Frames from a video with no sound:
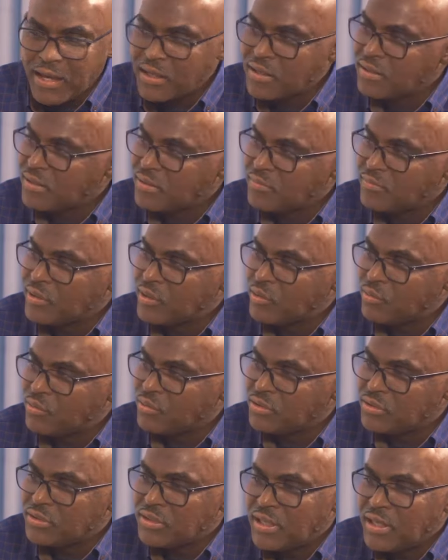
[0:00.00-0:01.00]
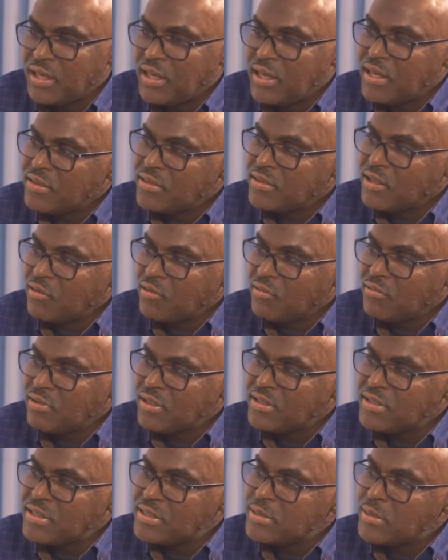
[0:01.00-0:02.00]
back and my wound. They
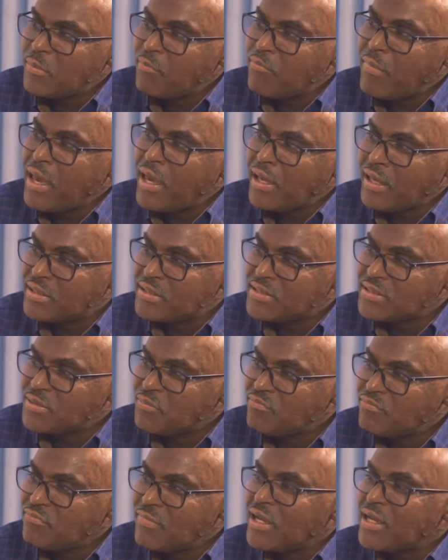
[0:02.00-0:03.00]
look at this maggots.